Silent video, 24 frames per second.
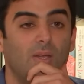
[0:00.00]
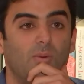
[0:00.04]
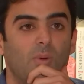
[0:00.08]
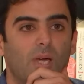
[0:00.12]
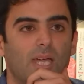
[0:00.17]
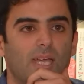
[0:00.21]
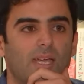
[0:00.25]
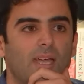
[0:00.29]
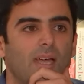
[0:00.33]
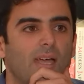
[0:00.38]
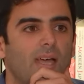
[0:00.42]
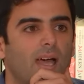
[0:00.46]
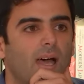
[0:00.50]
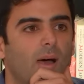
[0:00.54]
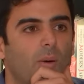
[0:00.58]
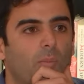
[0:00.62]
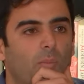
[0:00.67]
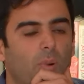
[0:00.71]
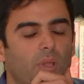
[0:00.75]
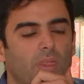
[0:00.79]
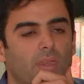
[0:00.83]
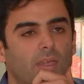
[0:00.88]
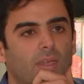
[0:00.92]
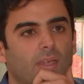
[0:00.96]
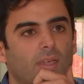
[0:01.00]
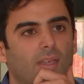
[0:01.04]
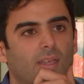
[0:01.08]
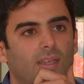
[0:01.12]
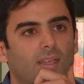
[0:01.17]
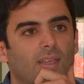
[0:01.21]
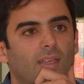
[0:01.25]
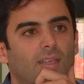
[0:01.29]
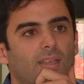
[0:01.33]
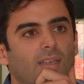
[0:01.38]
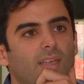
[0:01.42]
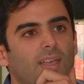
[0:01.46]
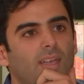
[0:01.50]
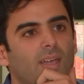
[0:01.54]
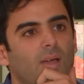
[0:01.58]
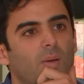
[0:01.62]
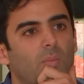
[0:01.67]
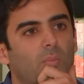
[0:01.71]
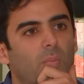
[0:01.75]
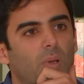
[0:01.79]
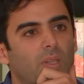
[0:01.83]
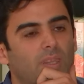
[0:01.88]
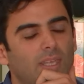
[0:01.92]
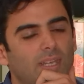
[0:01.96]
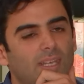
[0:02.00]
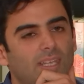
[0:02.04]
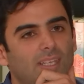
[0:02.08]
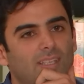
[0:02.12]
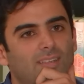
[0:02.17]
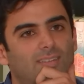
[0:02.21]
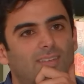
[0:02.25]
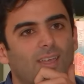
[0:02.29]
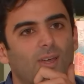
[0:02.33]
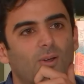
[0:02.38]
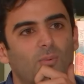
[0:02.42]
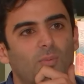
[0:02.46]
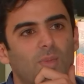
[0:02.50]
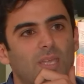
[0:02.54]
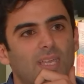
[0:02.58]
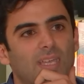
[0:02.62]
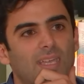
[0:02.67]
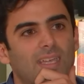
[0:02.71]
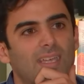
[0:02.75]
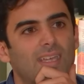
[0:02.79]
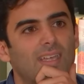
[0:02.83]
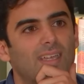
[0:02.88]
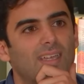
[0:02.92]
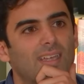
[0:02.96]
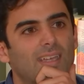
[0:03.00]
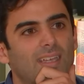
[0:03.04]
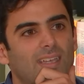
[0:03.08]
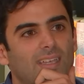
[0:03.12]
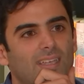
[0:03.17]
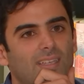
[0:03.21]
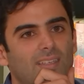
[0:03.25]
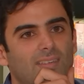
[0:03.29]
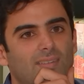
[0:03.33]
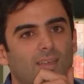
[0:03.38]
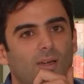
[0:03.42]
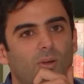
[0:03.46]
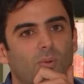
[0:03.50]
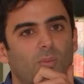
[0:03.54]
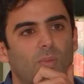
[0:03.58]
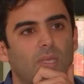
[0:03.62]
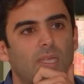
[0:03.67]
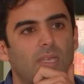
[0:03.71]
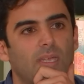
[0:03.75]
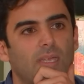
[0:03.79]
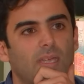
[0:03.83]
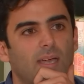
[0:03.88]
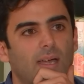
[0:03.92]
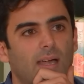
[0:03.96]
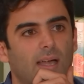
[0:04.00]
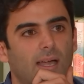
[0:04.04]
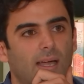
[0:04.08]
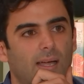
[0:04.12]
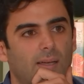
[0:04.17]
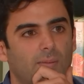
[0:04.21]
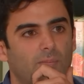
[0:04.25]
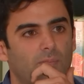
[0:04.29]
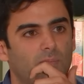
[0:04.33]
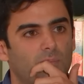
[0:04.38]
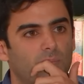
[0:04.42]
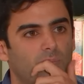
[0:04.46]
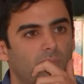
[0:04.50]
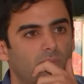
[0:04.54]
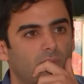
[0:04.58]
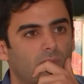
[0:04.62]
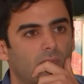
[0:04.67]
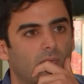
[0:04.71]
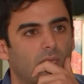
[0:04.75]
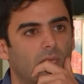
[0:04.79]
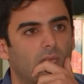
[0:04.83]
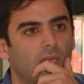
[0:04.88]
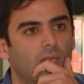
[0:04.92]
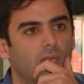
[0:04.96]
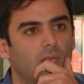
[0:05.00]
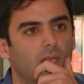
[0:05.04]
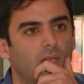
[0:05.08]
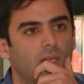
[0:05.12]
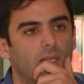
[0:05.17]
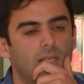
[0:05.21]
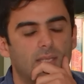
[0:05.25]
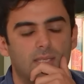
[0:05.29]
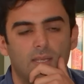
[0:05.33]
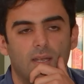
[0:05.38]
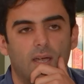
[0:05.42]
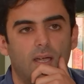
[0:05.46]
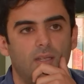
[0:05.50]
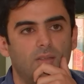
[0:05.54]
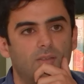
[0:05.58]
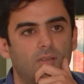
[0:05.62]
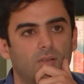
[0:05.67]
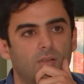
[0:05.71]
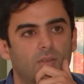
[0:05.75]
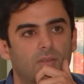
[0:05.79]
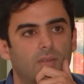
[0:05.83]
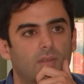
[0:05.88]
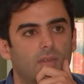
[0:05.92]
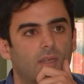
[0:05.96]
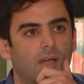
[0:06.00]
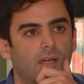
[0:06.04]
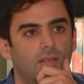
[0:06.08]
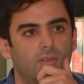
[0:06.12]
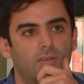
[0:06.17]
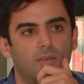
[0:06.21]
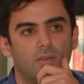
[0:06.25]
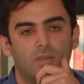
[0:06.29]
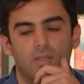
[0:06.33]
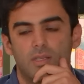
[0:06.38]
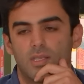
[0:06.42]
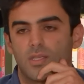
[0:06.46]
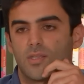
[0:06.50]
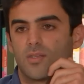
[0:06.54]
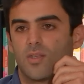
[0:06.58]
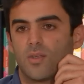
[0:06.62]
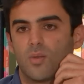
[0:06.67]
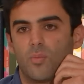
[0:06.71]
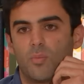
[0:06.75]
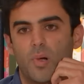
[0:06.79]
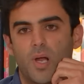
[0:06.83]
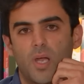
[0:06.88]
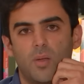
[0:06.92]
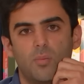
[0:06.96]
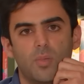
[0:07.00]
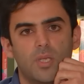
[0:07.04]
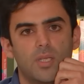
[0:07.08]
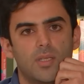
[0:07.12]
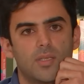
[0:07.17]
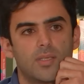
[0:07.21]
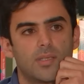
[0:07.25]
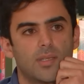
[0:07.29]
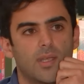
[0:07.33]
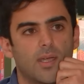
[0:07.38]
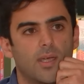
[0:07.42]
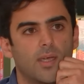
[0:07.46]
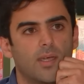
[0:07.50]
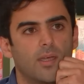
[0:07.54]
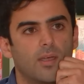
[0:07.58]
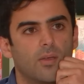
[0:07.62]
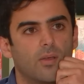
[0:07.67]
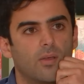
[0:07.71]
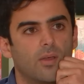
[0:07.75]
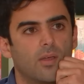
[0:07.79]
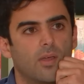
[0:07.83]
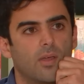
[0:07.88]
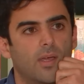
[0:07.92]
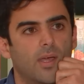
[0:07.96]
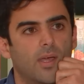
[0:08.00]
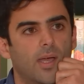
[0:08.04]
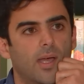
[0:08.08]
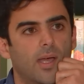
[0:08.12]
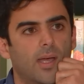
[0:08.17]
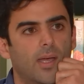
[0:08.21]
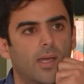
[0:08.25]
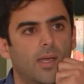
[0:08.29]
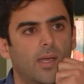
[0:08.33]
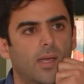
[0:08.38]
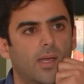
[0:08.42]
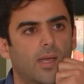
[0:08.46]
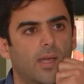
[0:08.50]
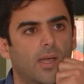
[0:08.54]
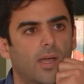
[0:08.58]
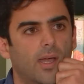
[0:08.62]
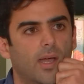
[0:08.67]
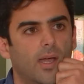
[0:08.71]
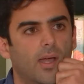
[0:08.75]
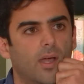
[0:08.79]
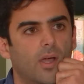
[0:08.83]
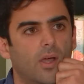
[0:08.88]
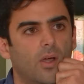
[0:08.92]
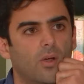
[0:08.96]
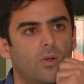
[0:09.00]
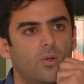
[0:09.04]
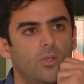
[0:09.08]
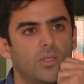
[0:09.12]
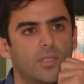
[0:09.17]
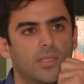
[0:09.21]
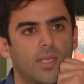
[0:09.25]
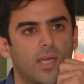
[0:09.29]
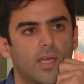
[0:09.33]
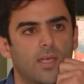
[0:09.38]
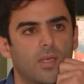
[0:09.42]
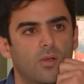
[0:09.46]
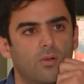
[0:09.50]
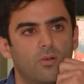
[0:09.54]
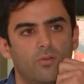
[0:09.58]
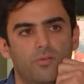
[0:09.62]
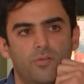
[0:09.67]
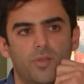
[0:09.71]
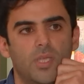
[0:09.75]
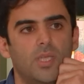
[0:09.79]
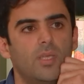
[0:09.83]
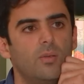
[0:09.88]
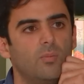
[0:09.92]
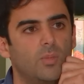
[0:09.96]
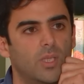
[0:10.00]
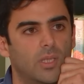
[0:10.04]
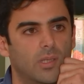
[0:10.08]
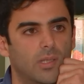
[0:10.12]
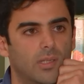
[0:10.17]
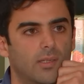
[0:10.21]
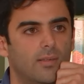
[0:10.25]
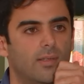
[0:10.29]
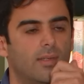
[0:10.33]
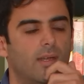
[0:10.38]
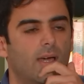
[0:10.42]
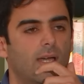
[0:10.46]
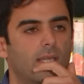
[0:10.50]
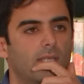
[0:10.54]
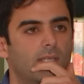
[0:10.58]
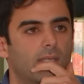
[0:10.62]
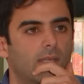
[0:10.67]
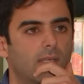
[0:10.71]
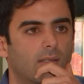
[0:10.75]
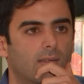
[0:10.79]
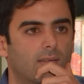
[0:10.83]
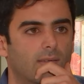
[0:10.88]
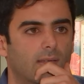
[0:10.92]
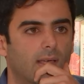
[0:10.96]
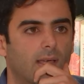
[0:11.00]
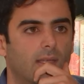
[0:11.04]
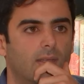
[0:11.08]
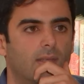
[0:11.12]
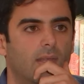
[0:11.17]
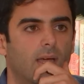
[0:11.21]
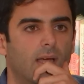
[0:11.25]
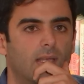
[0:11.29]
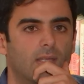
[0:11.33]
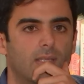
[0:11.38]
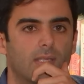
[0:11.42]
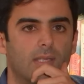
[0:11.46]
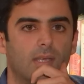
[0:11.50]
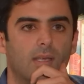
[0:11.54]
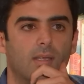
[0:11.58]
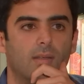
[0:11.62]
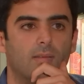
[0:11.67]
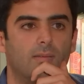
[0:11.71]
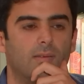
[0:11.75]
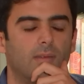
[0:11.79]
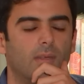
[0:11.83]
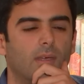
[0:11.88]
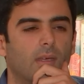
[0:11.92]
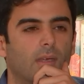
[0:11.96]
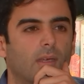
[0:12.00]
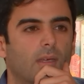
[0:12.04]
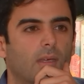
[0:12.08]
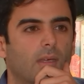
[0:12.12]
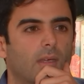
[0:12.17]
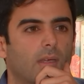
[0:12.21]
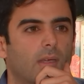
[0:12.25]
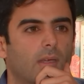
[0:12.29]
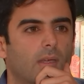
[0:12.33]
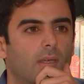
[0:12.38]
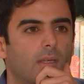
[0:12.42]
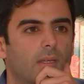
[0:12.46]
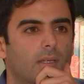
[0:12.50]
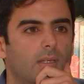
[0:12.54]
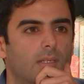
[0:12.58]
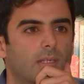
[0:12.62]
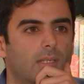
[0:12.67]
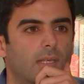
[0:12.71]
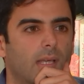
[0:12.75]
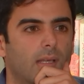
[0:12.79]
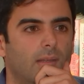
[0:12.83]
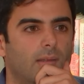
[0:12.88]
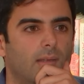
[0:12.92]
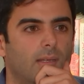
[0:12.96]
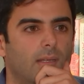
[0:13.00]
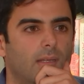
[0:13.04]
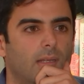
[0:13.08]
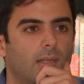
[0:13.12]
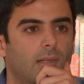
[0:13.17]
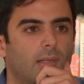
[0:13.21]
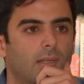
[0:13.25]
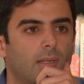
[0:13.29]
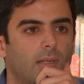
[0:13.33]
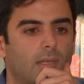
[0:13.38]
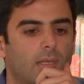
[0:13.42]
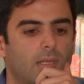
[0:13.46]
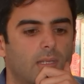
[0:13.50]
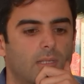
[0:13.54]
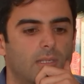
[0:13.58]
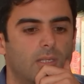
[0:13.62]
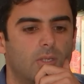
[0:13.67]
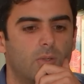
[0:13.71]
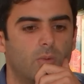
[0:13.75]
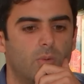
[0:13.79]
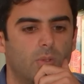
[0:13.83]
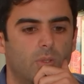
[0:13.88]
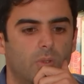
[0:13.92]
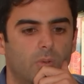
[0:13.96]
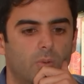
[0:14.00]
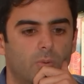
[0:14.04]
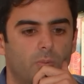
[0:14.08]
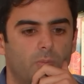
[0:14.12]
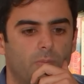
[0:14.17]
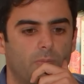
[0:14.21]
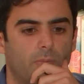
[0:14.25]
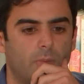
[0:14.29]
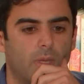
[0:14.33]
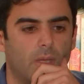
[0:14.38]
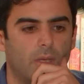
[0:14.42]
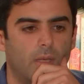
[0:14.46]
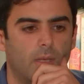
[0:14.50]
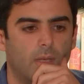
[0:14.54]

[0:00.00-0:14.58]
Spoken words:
Anyway. But then he told me, listen, I took this to the Prime Minister, who vehemently denies it and said he'll sue you,